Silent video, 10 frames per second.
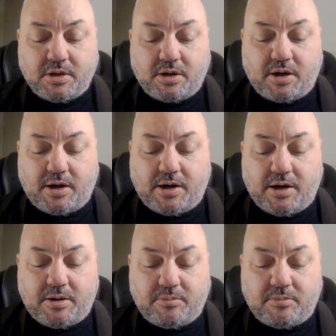
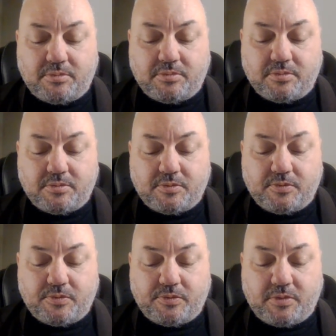And
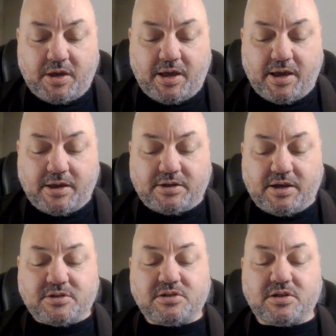
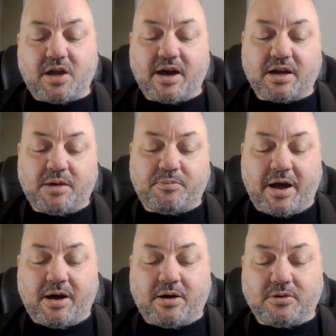it's not
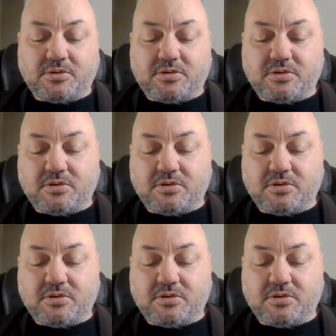about,